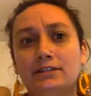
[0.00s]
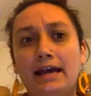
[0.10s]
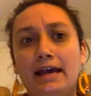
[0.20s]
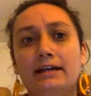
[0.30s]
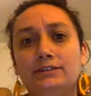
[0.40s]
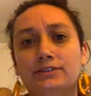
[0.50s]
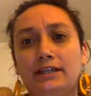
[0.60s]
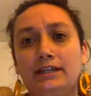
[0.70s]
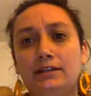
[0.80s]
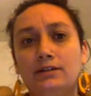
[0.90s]
had so
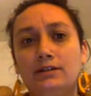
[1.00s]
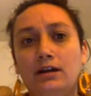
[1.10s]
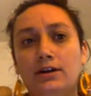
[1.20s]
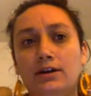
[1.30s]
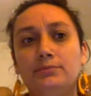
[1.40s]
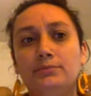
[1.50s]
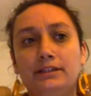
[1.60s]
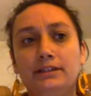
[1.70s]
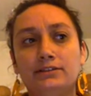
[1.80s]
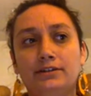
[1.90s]
that our
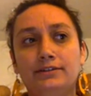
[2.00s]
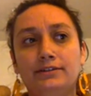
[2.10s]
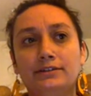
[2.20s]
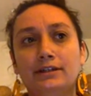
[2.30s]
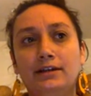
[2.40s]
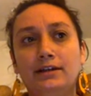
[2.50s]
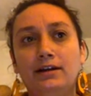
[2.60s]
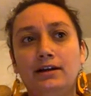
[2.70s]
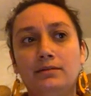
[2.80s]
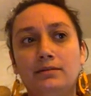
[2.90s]
communities aren't
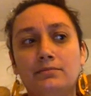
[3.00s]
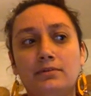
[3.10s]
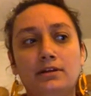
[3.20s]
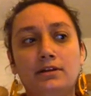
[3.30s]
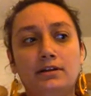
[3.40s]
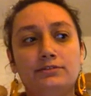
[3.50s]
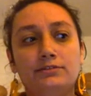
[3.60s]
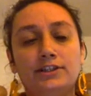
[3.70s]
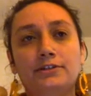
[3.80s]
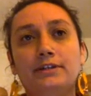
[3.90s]

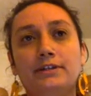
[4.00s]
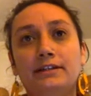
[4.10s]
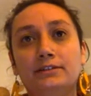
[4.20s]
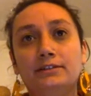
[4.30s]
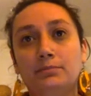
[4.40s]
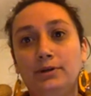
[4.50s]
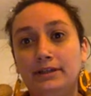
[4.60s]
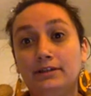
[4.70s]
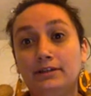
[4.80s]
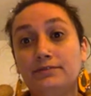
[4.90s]
generating the
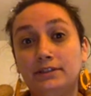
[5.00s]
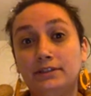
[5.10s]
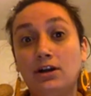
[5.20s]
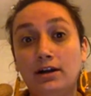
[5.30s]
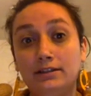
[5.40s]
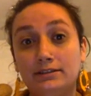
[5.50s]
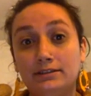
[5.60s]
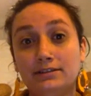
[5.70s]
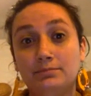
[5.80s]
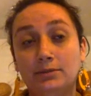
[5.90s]
burden of the
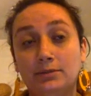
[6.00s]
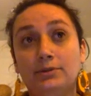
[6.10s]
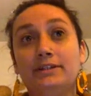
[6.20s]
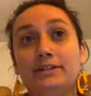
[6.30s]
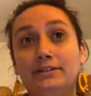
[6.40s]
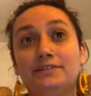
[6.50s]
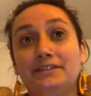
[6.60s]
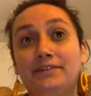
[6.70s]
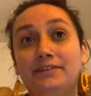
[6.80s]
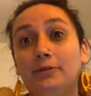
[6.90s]
cost, the burden of the
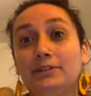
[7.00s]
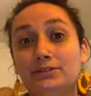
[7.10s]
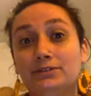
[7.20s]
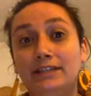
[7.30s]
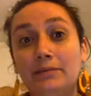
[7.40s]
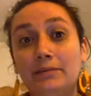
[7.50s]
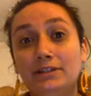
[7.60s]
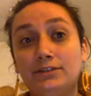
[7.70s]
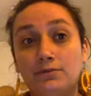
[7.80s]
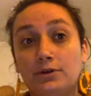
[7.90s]
environmental
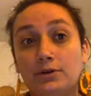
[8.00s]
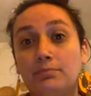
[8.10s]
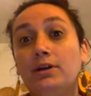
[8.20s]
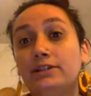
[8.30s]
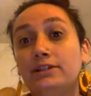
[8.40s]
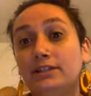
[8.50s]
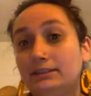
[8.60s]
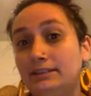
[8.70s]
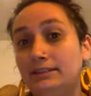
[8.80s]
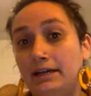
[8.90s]
damage for a
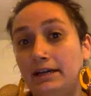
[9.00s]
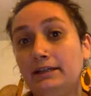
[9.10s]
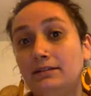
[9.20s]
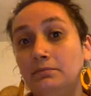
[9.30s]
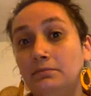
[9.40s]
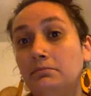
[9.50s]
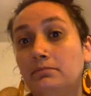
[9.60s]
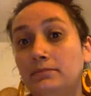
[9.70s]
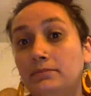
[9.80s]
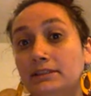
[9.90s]
project that
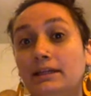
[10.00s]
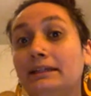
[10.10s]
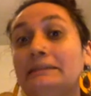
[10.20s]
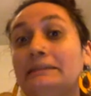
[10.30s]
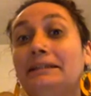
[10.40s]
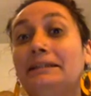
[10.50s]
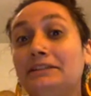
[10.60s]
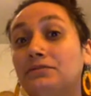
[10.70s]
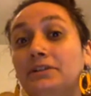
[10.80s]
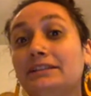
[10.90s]
is not intended
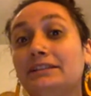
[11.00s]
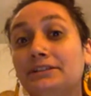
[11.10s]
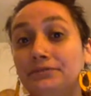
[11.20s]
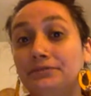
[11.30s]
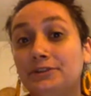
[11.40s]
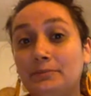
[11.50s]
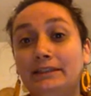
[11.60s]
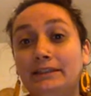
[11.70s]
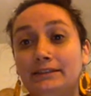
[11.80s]
for us in the first place.